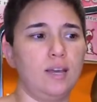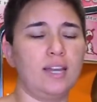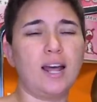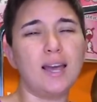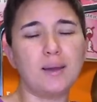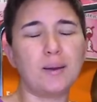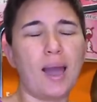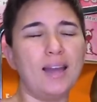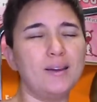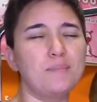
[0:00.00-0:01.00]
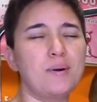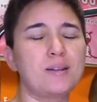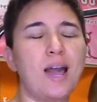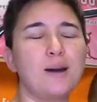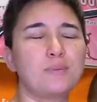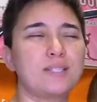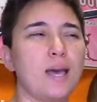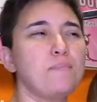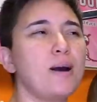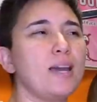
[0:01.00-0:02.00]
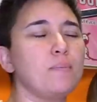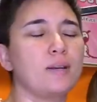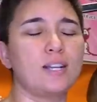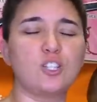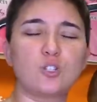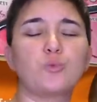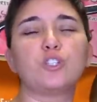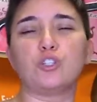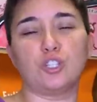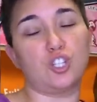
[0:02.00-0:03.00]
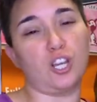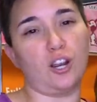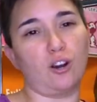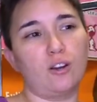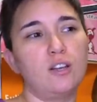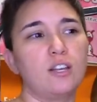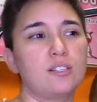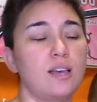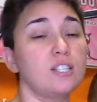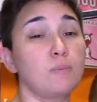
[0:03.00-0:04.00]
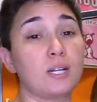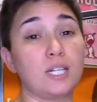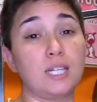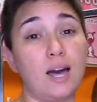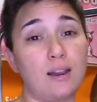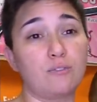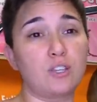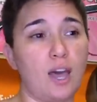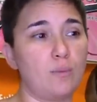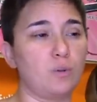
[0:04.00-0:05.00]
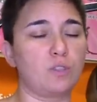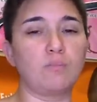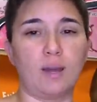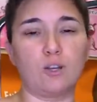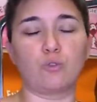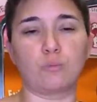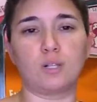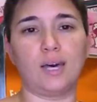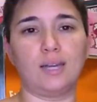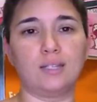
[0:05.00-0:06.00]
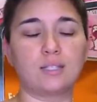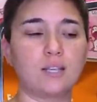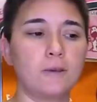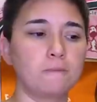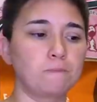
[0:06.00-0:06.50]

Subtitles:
And I am not upset by it, but I just wish you'd share, because I spend a lot of time with my groom clients.